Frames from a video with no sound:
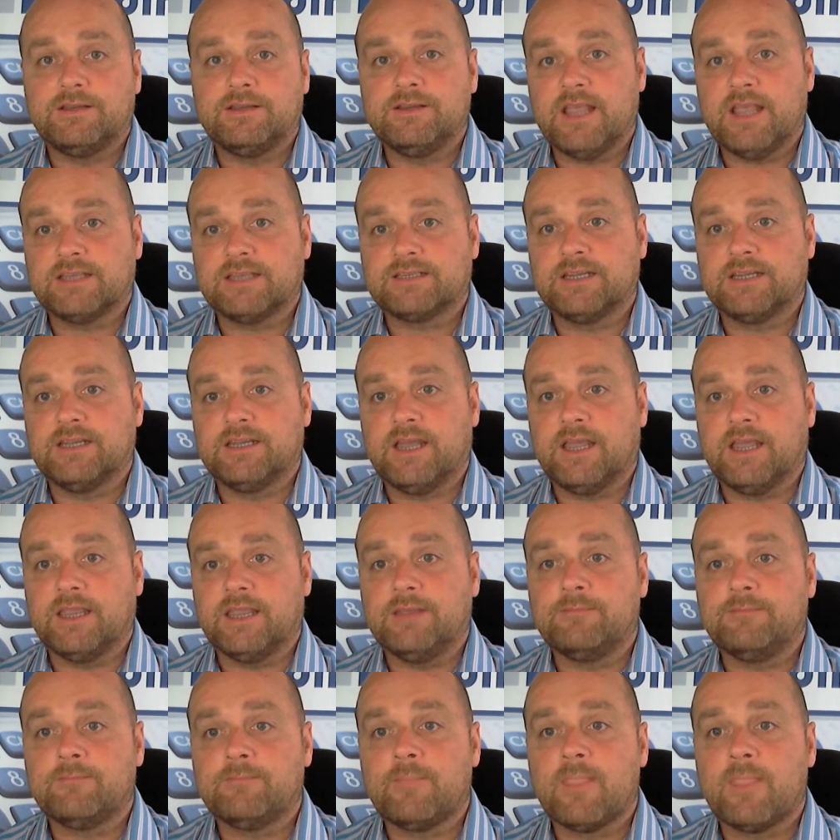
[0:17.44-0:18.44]
yesterday
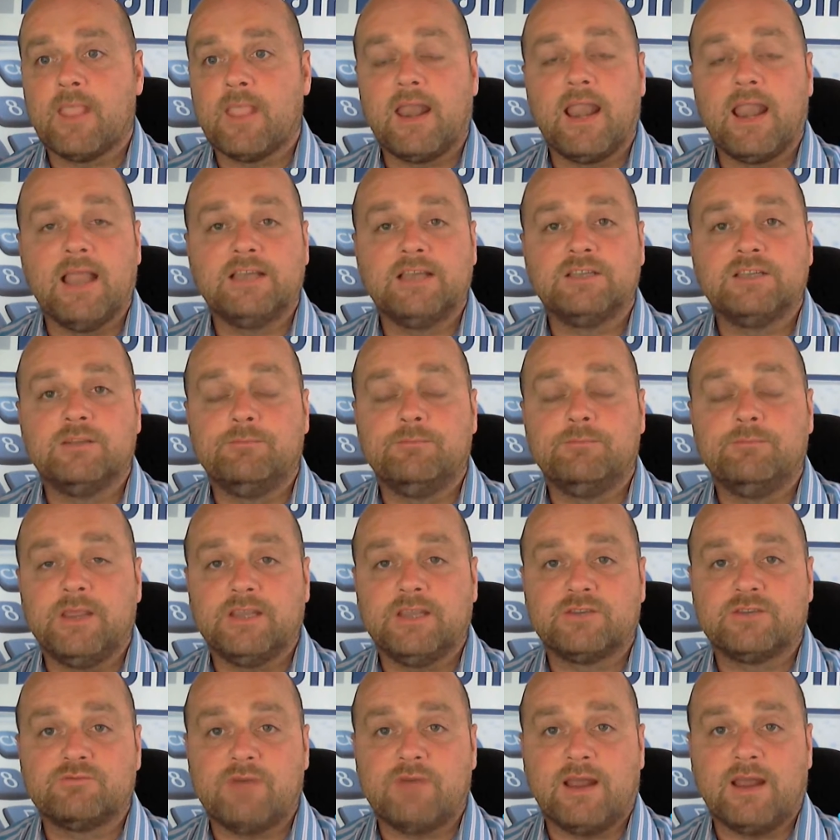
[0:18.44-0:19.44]
and led to the
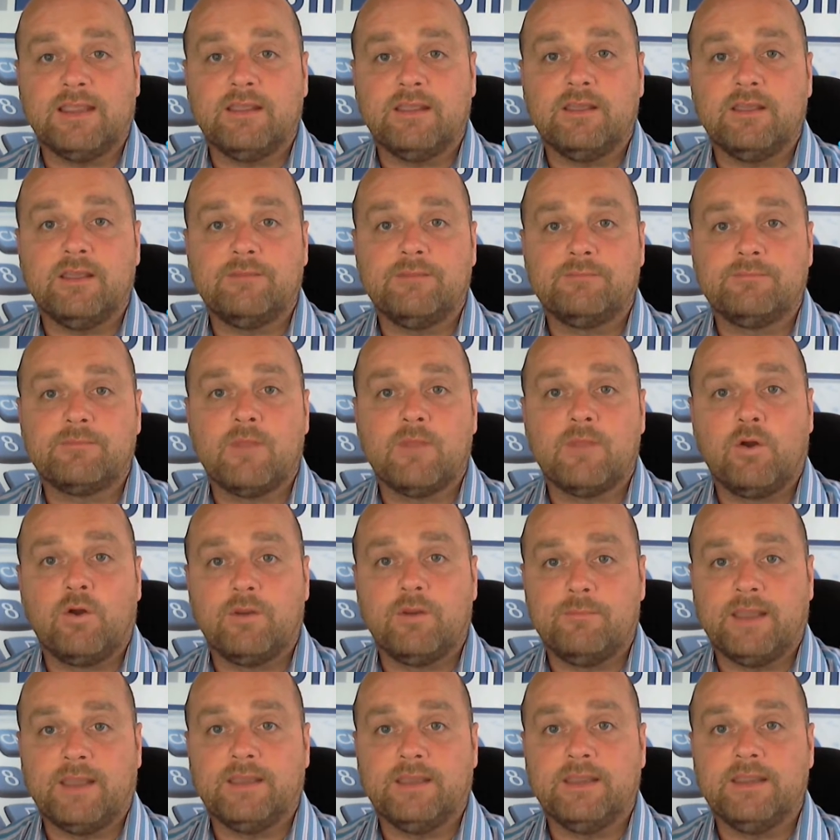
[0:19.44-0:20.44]
biggest rally on a
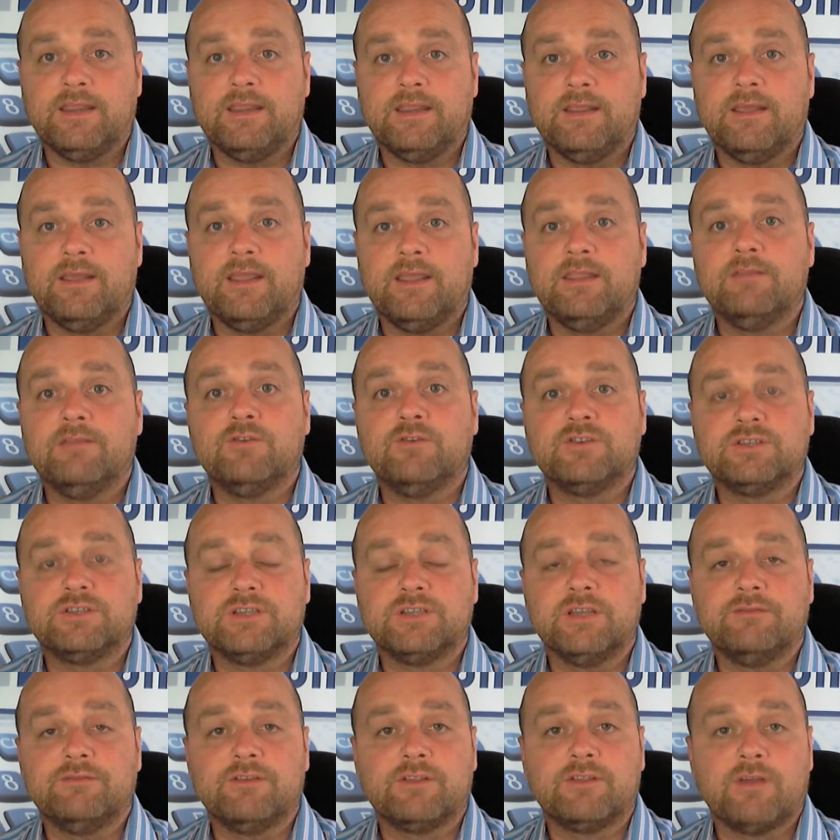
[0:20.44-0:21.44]
Monday in the
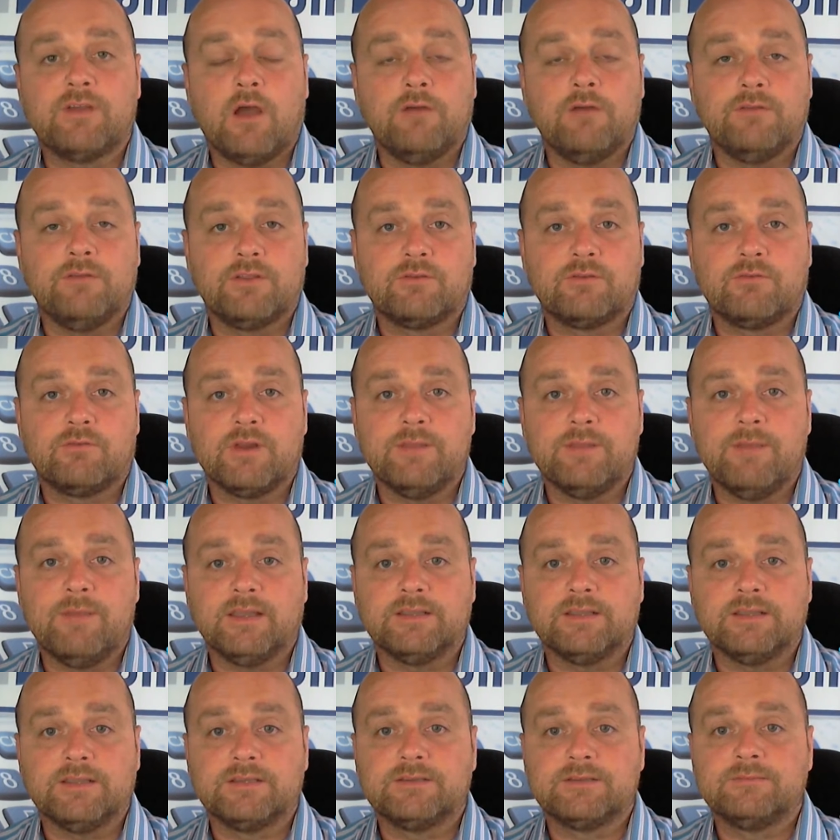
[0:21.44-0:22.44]
FTSE for over 3
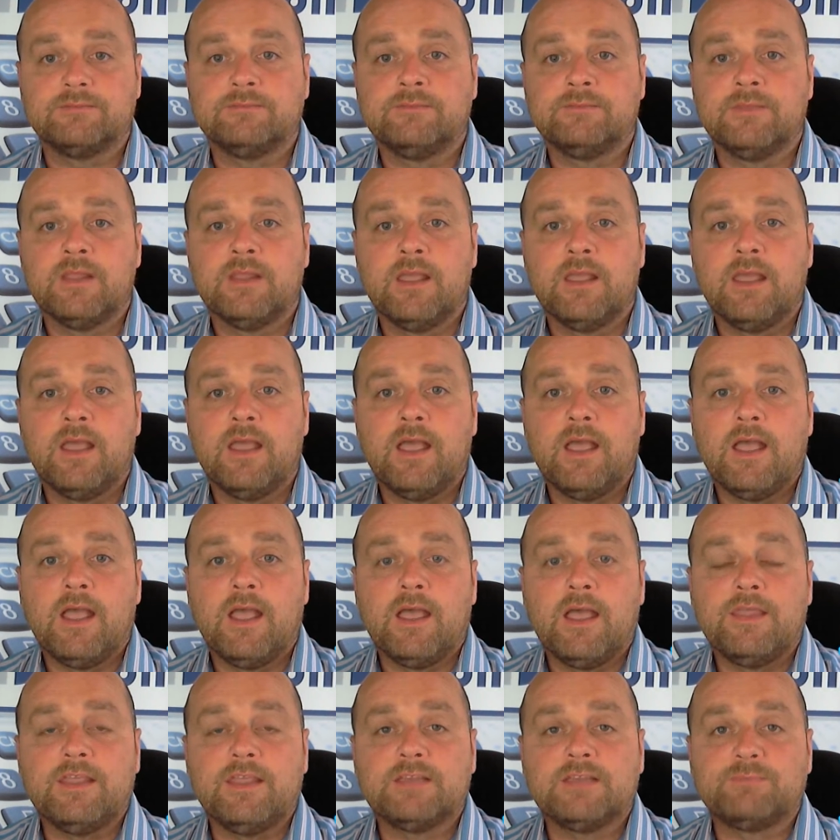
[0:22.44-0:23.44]
months.
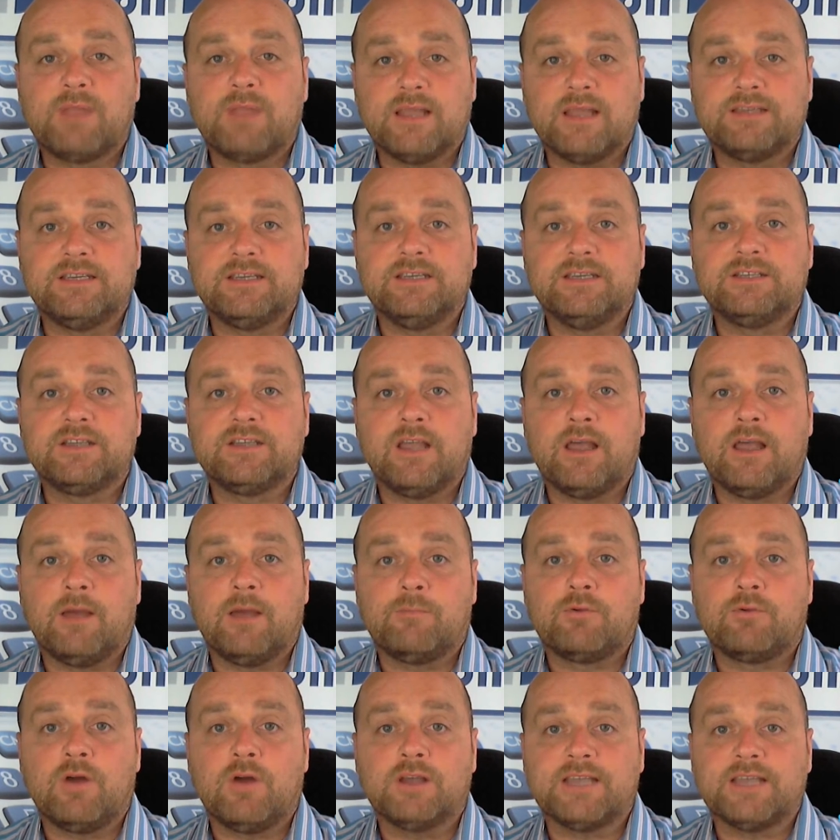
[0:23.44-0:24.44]
This places
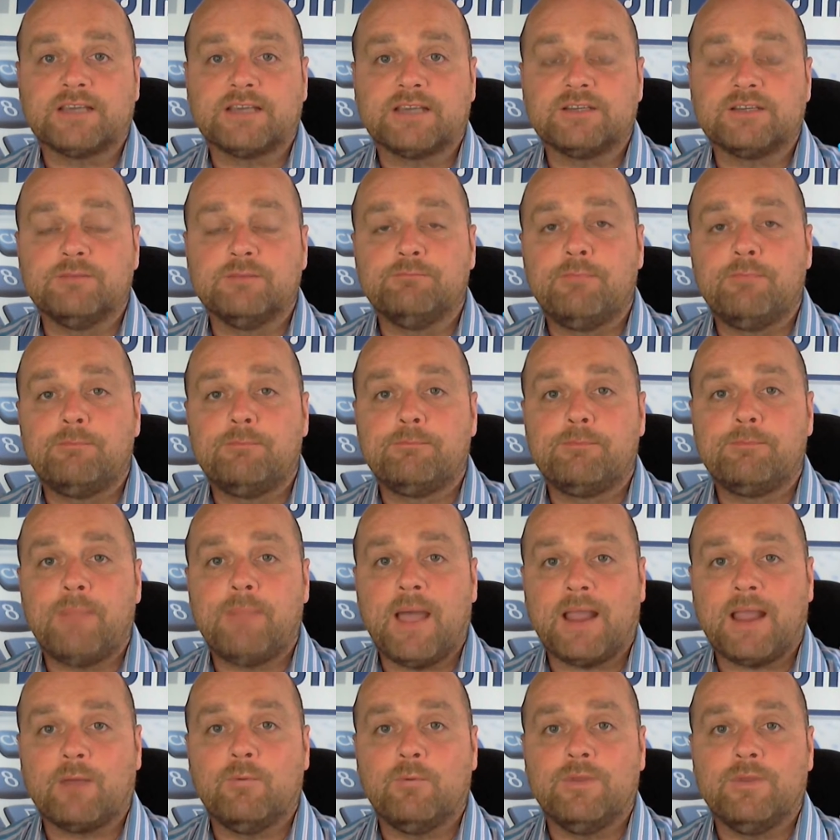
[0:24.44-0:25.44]
price action
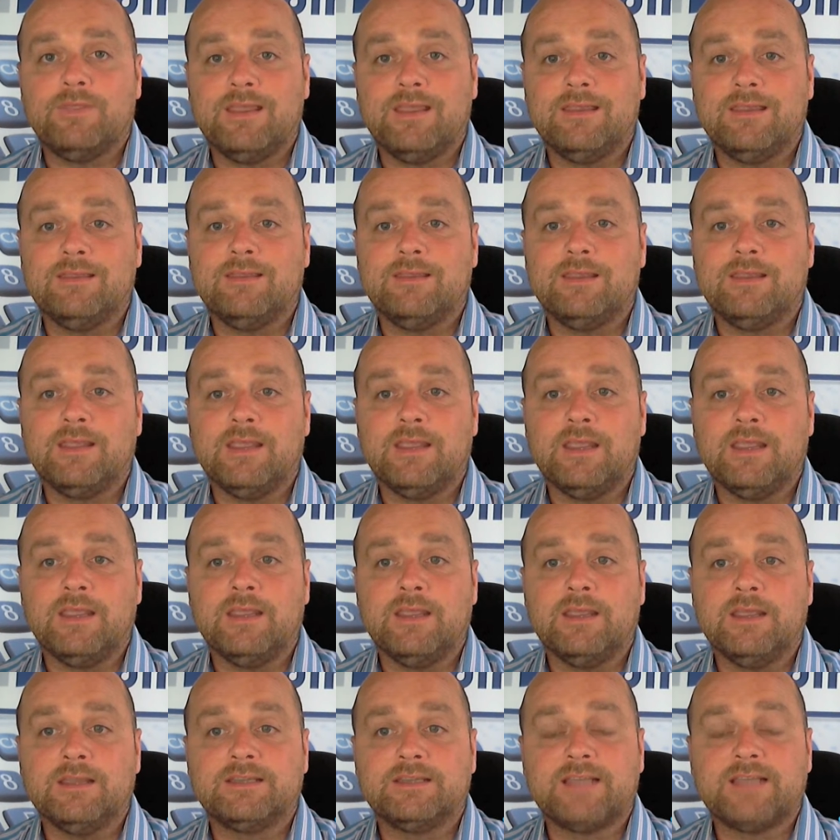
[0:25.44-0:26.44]
back within
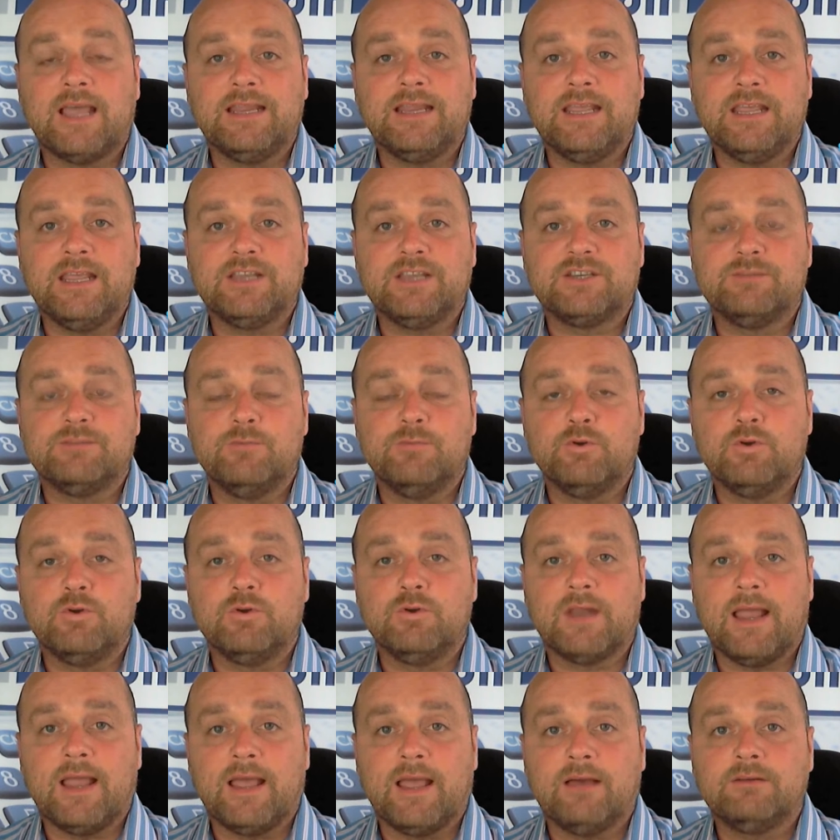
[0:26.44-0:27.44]
the daily Ichimoku
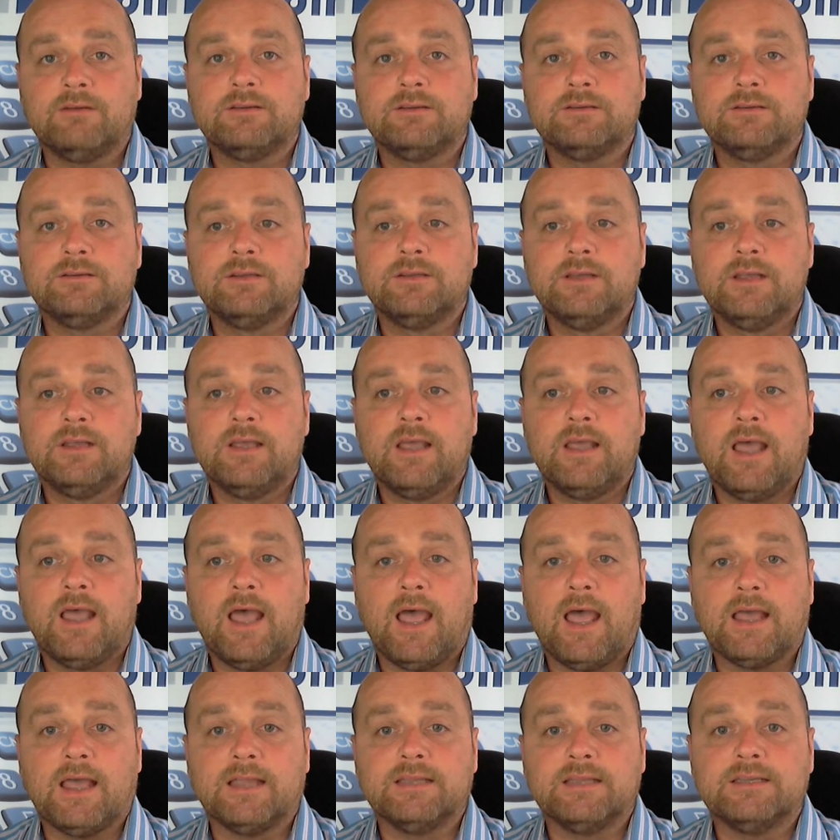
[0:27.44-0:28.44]
cloud
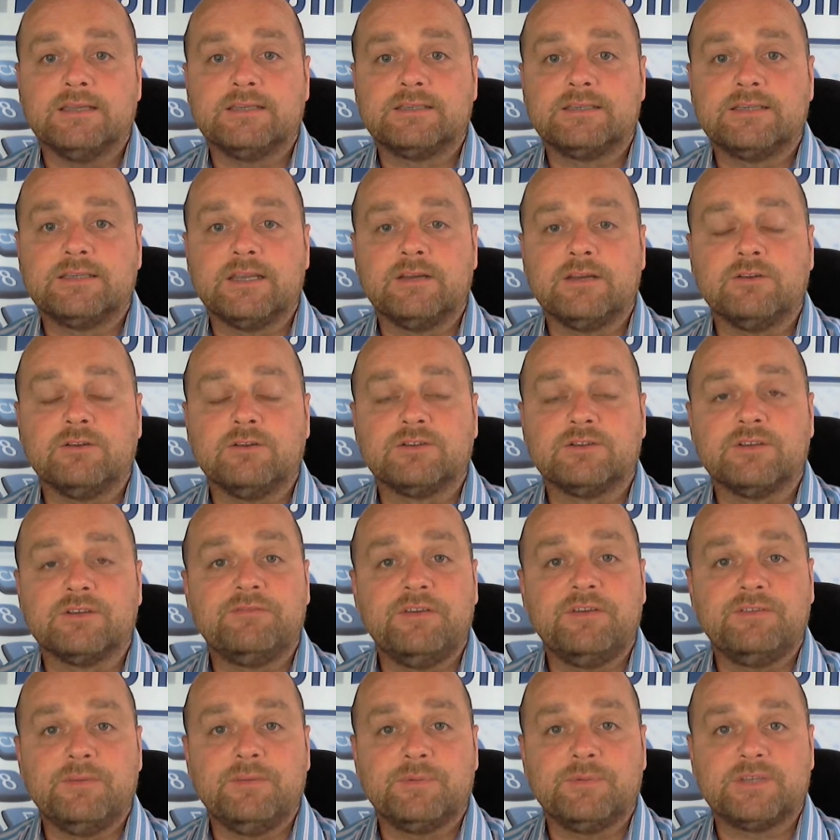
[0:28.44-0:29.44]
and signals a
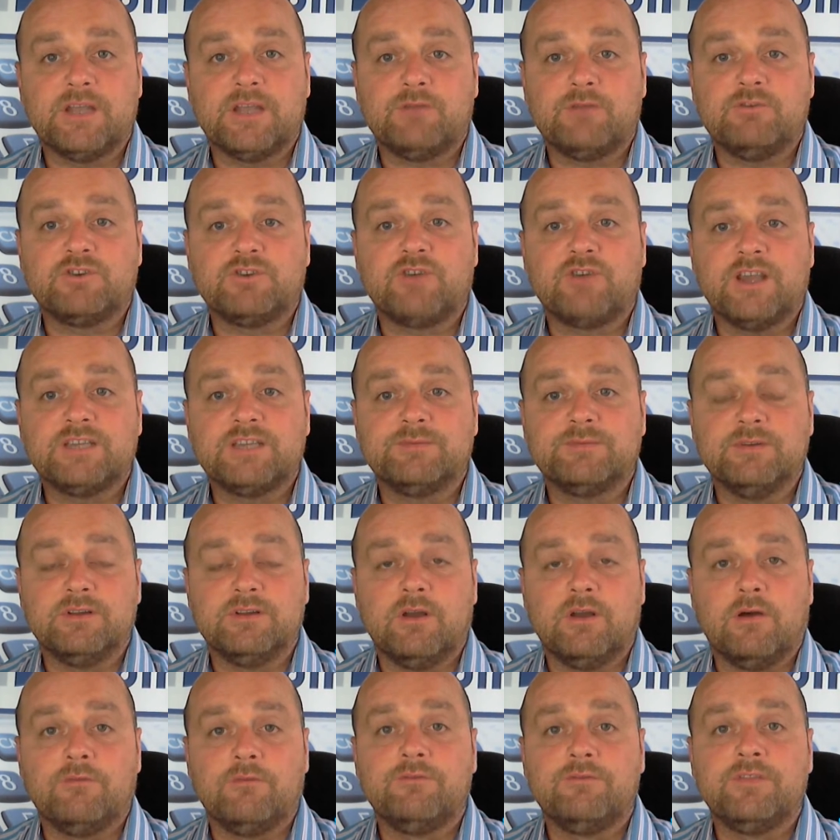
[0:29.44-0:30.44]
50% retracement
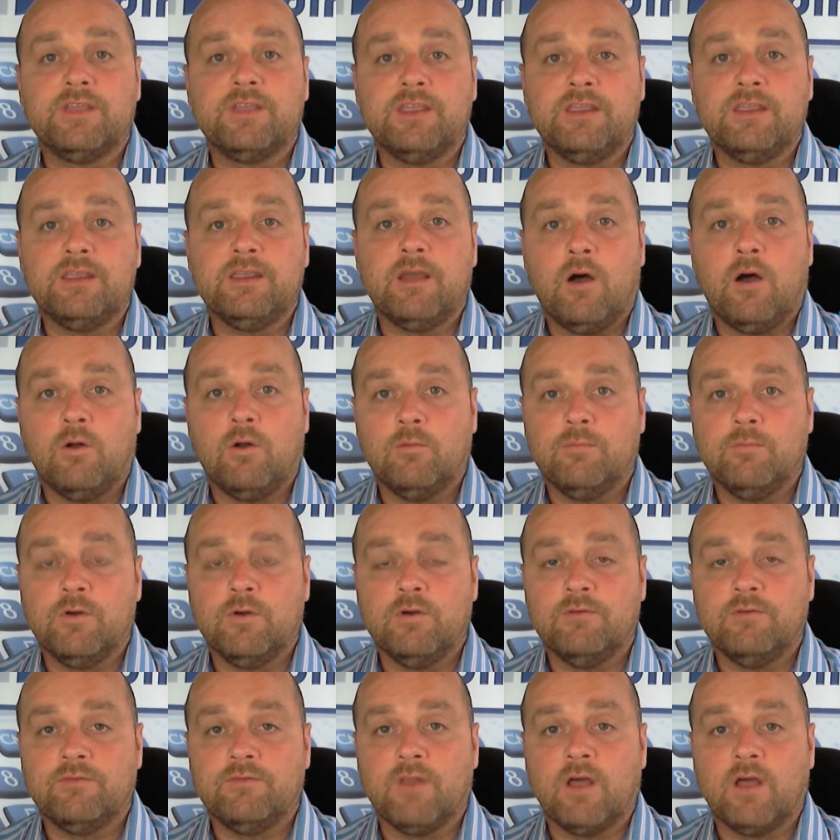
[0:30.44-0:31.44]
of the whole
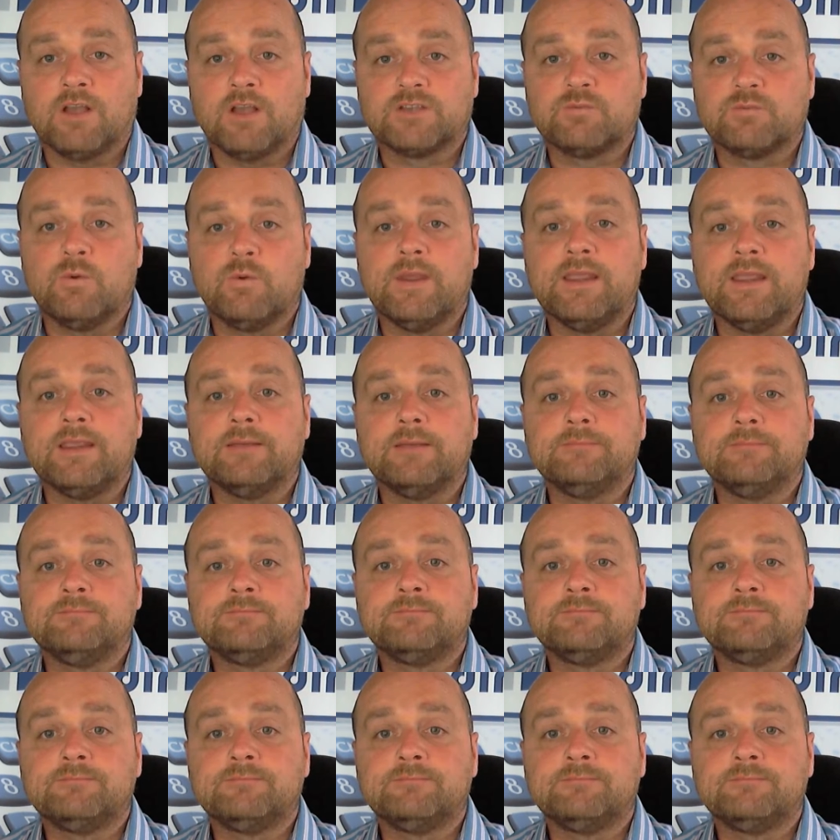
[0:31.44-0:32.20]
move last week.